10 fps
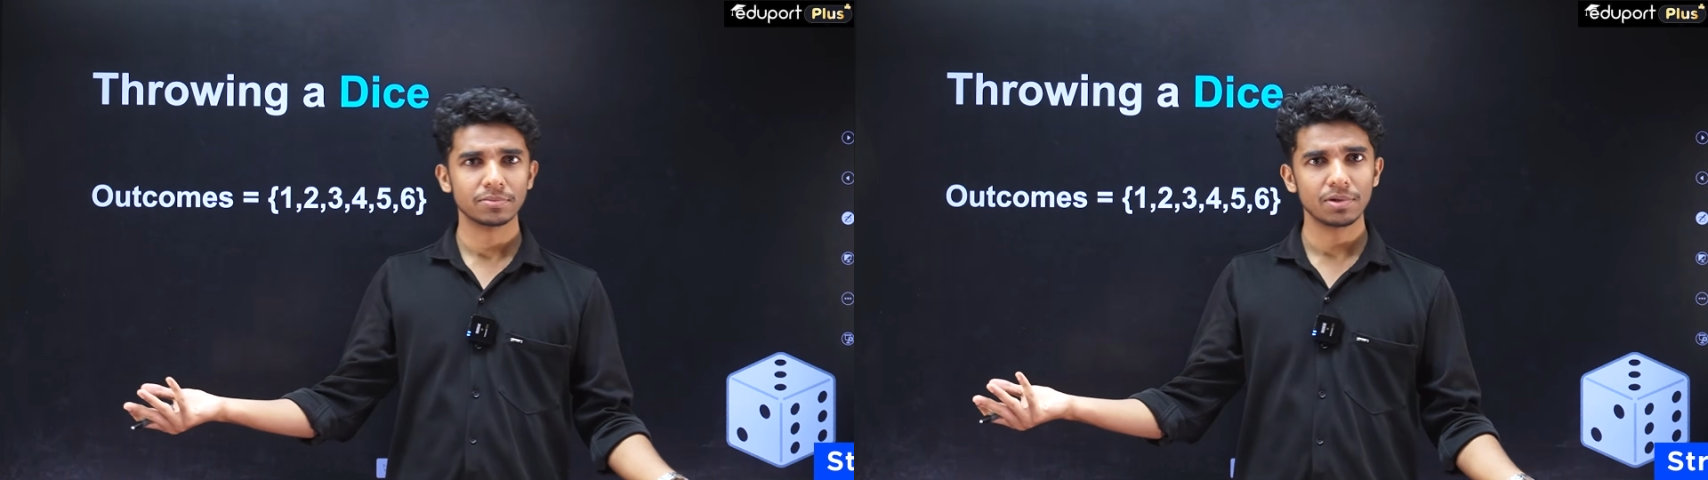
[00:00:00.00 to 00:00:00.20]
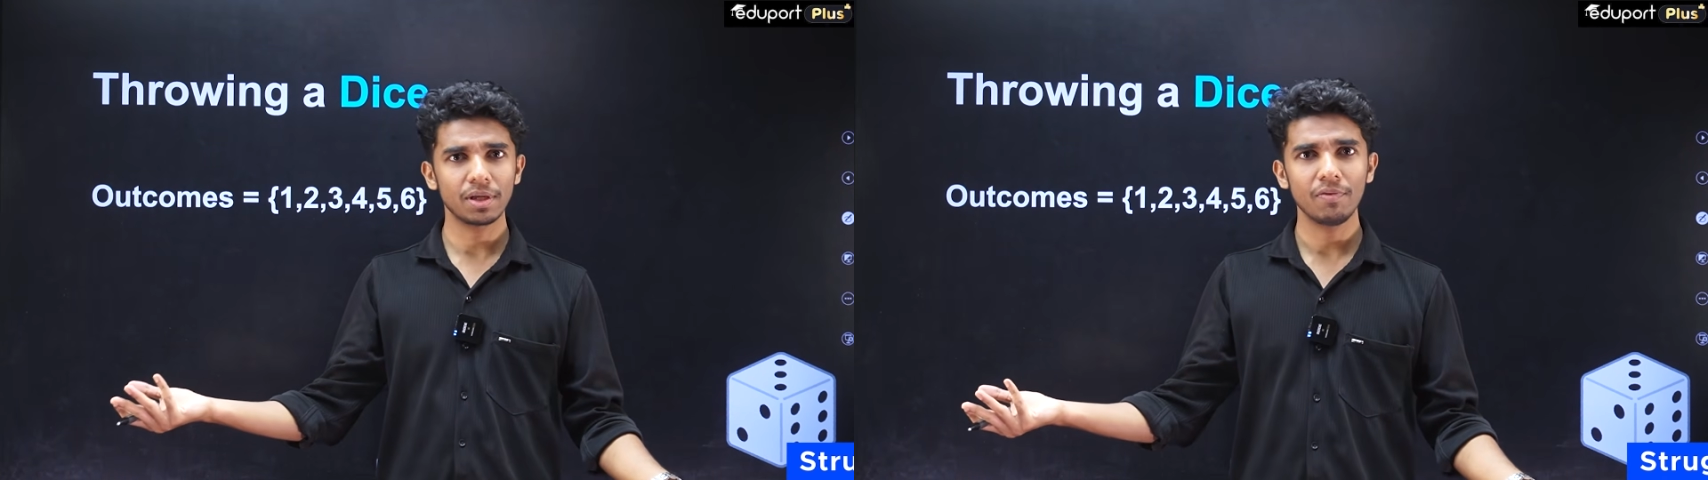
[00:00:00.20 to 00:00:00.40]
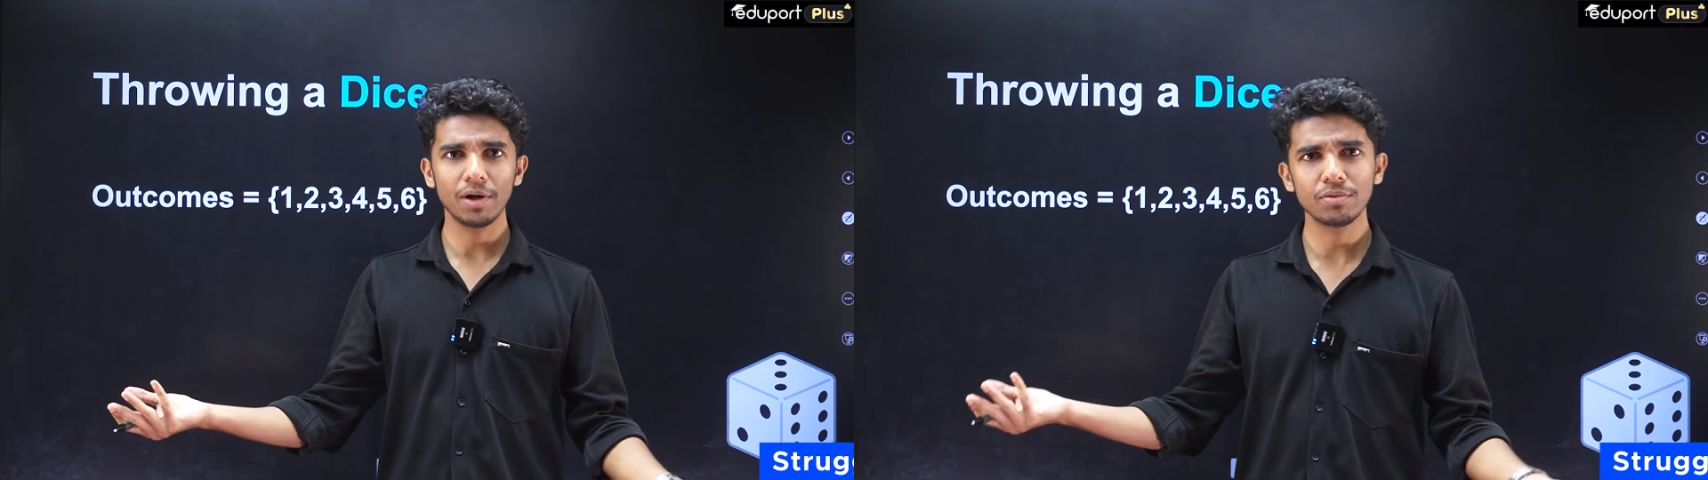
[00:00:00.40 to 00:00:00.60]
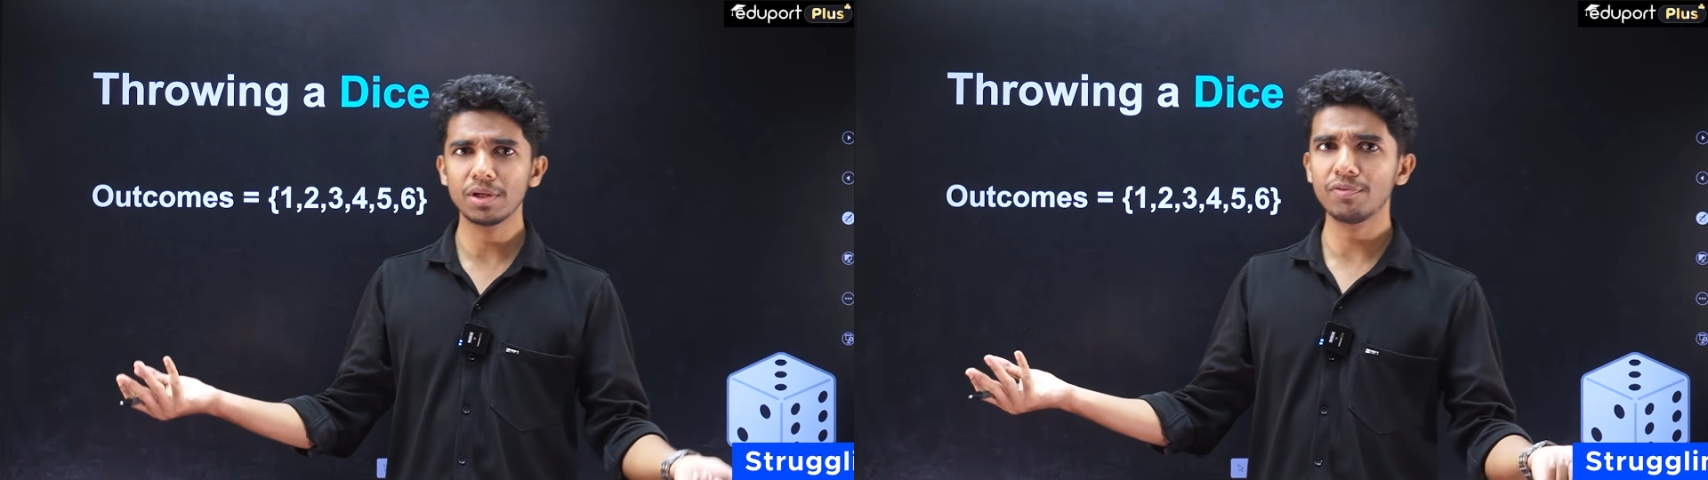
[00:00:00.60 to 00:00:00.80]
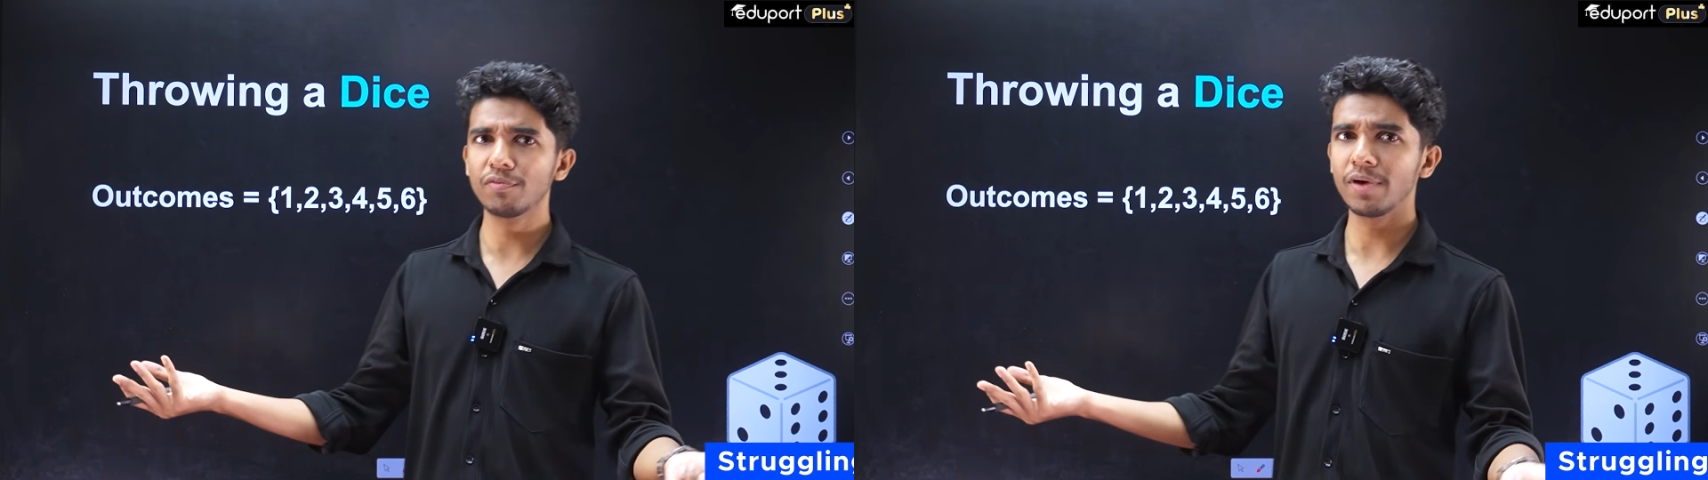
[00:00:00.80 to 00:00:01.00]
Okay, 1, 2,
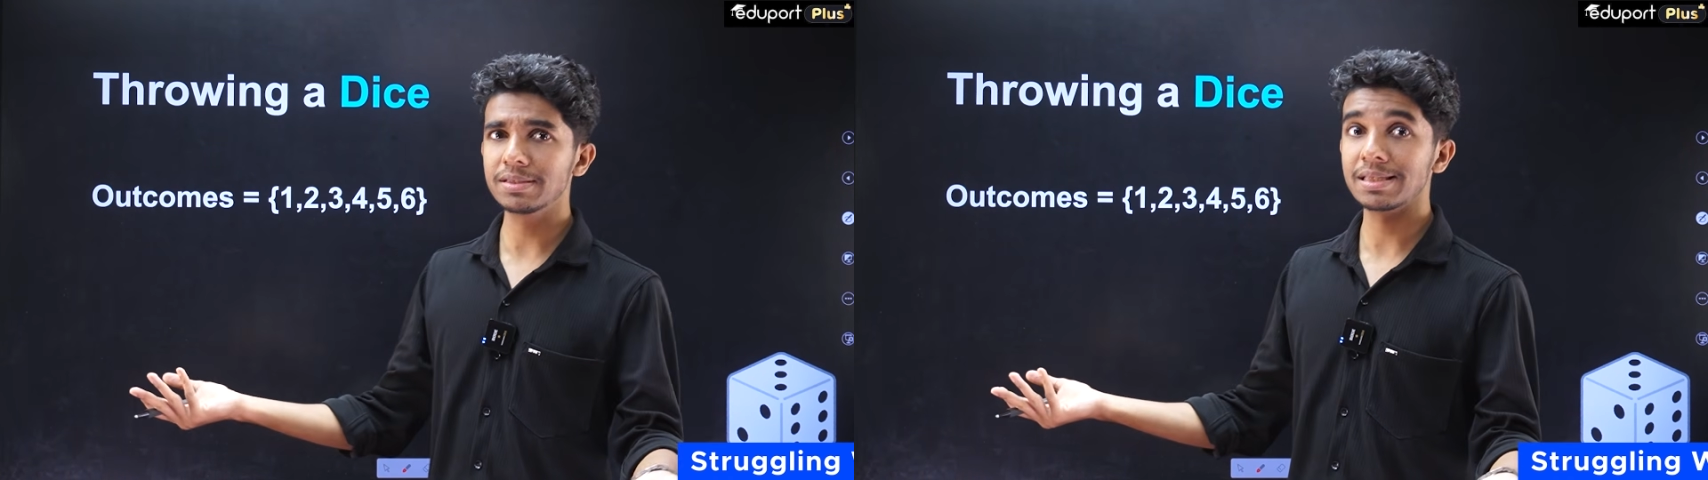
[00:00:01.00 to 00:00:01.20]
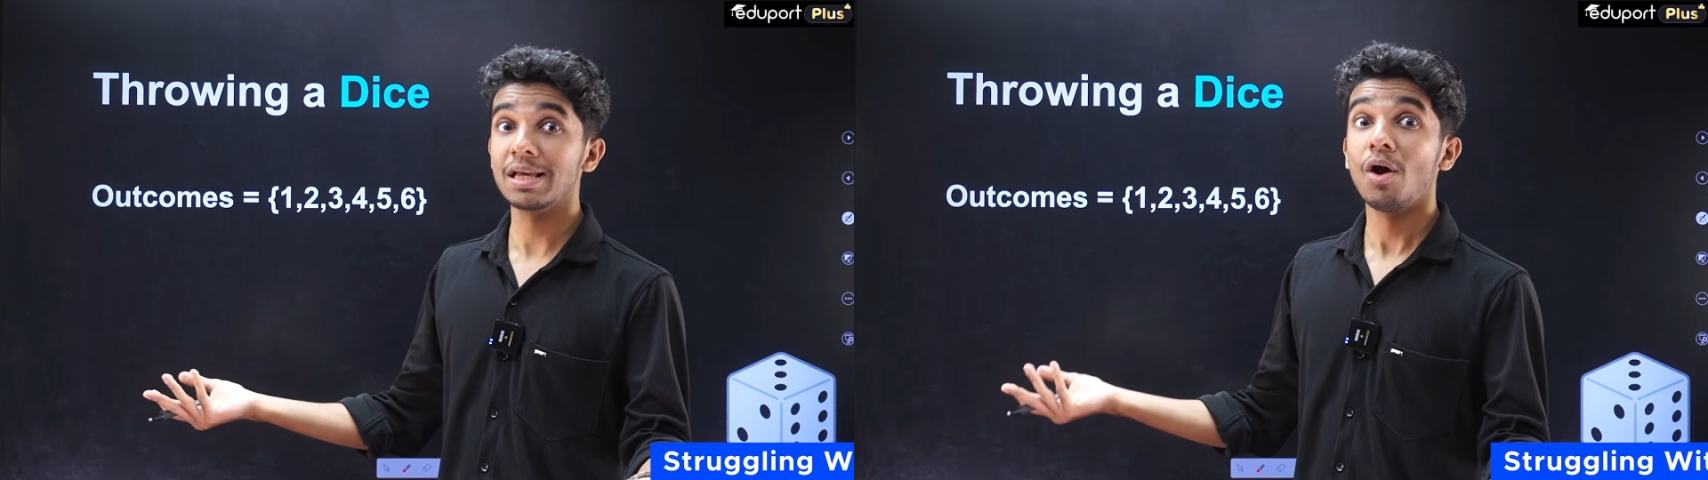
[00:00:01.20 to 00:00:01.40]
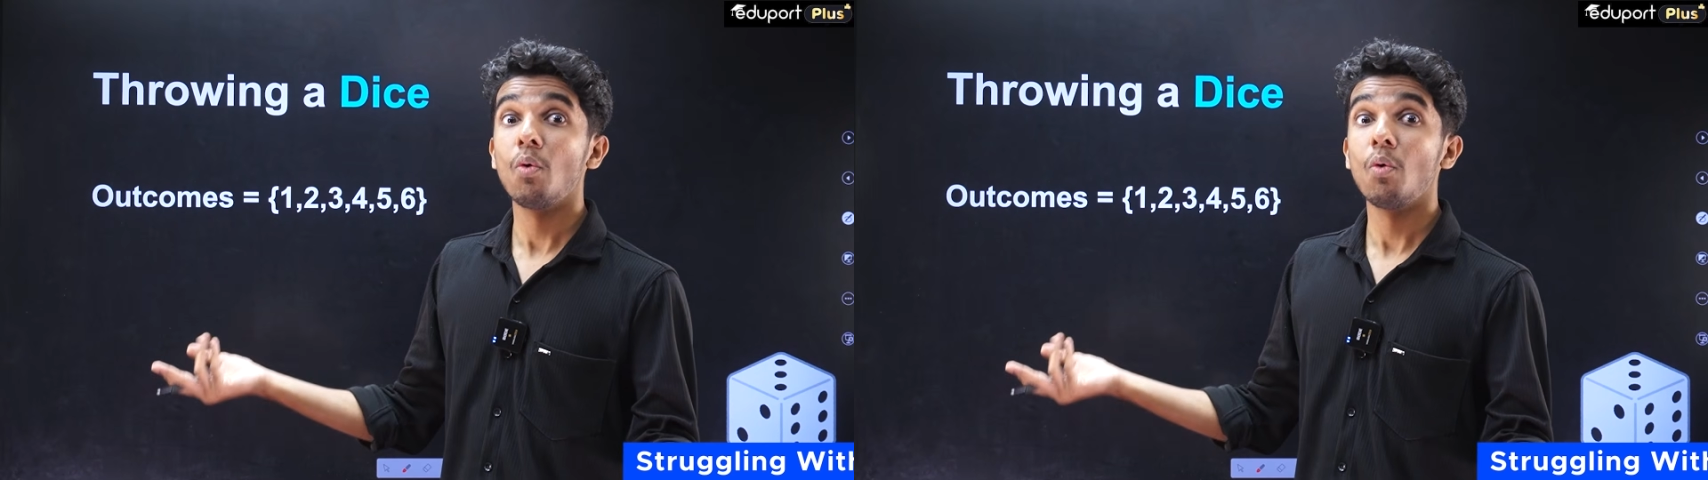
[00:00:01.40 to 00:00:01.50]
3, 4, 5, 6.